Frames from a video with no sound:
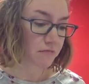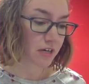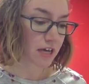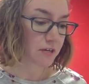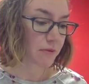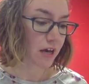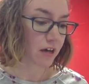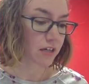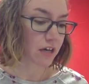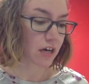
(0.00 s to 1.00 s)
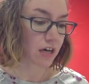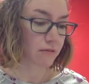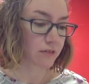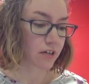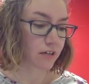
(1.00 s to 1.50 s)
We're at about
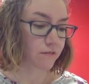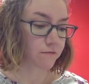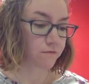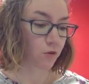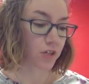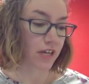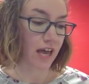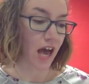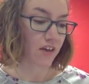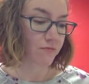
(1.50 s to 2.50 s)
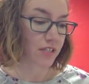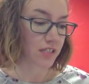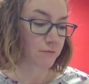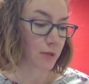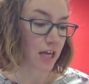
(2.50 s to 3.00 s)
a 4.5-month
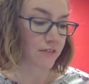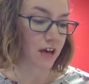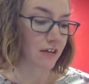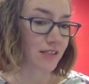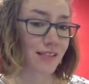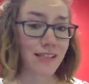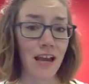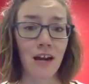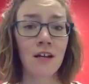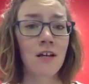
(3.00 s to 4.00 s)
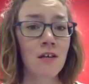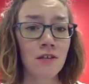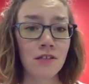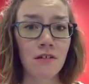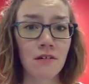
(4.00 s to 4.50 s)
supply of houses there.
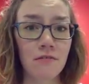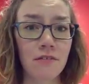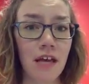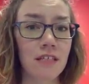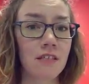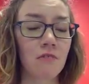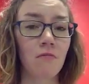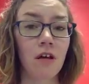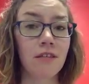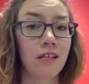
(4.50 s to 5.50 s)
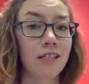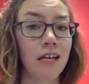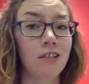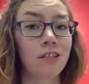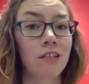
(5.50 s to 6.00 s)
So that's the one that's
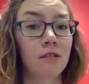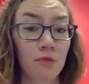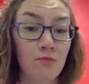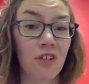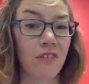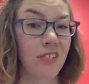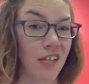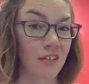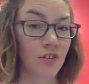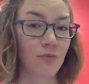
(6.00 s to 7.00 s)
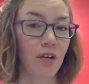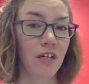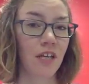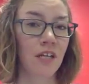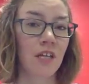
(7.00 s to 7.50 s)
actually a little bit more of a seller's
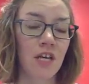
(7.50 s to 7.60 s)
market.